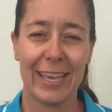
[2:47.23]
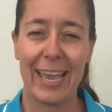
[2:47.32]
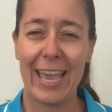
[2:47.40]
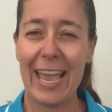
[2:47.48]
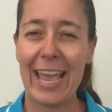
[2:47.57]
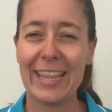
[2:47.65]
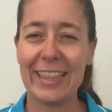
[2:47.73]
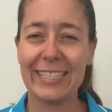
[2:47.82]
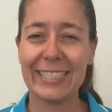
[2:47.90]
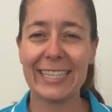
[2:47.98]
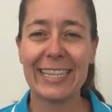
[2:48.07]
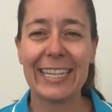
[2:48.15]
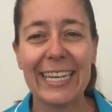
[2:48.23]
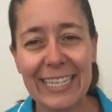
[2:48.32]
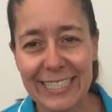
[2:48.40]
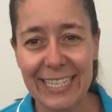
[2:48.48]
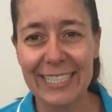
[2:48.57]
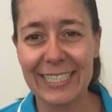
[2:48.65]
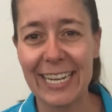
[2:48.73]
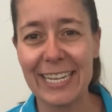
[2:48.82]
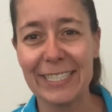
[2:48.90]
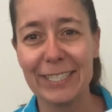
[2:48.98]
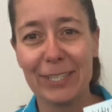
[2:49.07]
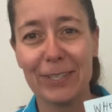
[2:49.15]
And this leads us
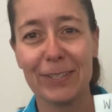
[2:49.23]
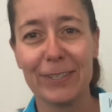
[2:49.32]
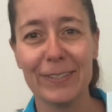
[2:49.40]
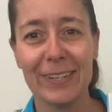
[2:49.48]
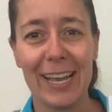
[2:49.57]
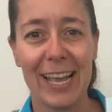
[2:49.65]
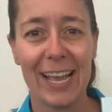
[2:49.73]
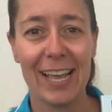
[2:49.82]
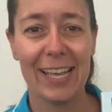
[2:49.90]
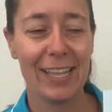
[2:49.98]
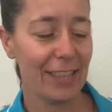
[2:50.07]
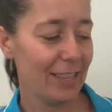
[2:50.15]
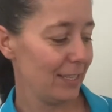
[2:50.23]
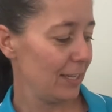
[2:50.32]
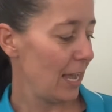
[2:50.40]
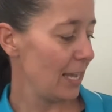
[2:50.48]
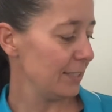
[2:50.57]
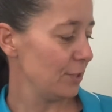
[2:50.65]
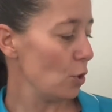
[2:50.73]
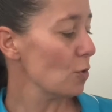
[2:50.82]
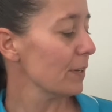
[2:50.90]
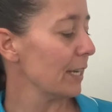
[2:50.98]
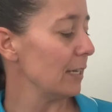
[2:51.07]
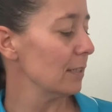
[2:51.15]
into a
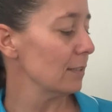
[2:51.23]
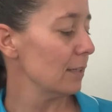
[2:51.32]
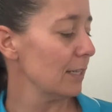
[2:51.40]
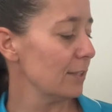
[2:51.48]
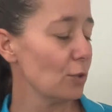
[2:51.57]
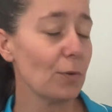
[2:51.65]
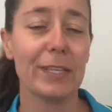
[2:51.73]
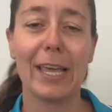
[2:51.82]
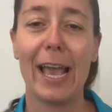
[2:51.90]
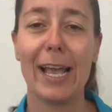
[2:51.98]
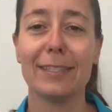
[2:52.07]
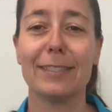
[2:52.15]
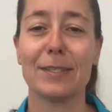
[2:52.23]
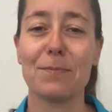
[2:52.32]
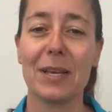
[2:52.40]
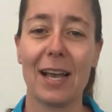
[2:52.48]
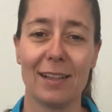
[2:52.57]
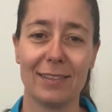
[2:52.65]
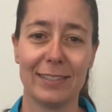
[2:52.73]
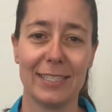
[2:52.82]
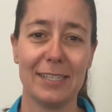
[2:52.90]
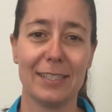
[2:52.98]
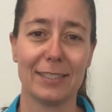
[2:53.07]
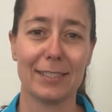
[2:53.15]
story that has some colours in
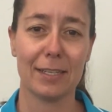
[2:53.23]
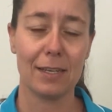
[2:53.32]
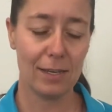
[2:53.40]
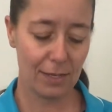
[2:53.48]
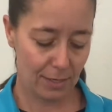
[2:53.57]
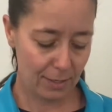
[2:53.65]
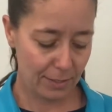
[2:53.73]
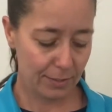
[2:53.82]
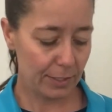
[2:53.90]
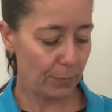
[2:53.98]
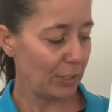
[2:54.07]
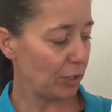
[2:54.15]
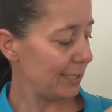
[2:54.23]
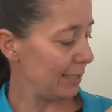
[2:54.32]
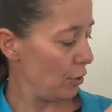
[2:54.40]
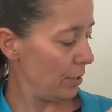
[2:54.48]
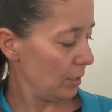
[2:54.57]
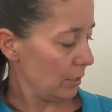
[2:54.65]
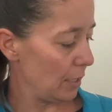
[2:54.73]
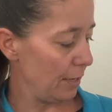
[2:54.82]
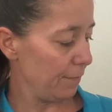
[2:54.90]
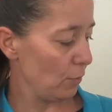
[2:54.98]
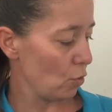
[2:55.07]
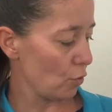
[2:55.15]
it. So we just learnt the sign
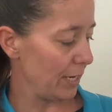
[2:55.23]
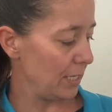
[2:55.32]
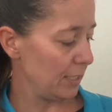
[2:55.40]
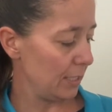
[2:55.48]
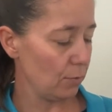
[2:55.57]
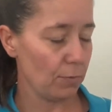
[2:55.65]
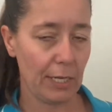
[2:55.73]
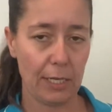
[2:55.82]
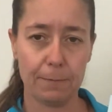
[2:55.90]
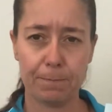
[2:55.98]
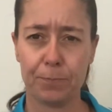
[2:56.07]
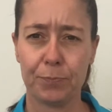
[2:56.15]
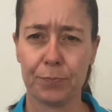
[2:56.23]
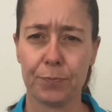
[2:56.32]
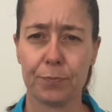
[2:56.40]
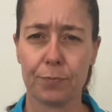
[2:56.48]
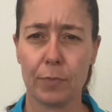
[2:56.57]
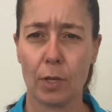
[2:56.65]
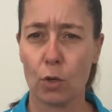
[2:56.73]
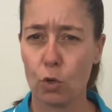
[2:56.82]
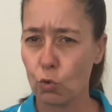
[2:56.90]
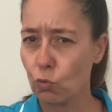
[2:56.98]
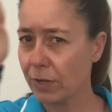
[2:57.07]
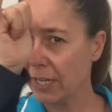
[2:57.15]
for green, didn't we?
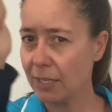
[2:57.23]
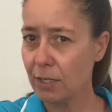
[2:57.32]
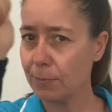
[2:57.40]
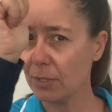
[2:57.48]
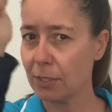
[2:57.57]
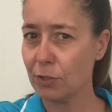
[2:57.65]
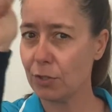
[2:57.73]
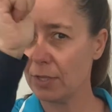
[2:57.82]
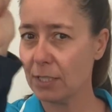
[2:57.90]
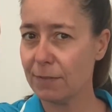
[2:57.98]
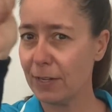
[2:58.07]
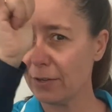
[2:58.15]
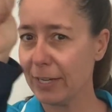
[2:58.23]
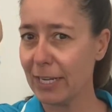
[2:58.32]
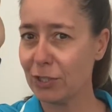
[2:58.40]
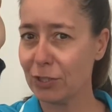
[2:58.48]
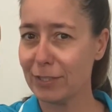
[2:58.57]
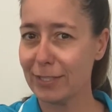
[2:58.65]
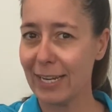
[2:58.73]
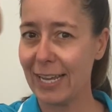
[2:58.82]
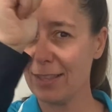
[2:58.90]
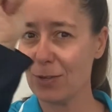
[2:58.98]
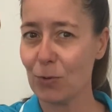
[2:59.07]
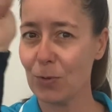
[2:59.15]
Green, I'm going to do this variation today,
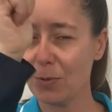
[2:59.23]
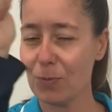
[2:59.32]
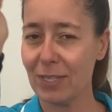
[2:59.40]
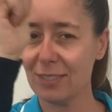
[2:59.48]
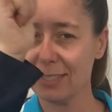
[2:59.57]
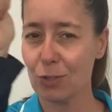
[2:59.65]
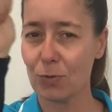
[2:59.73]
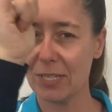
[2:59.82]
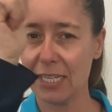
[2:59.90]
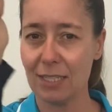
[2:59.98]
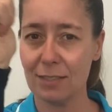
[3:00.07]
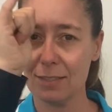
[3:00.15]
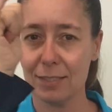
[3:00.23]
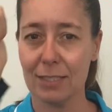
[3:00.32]
the northern one, green.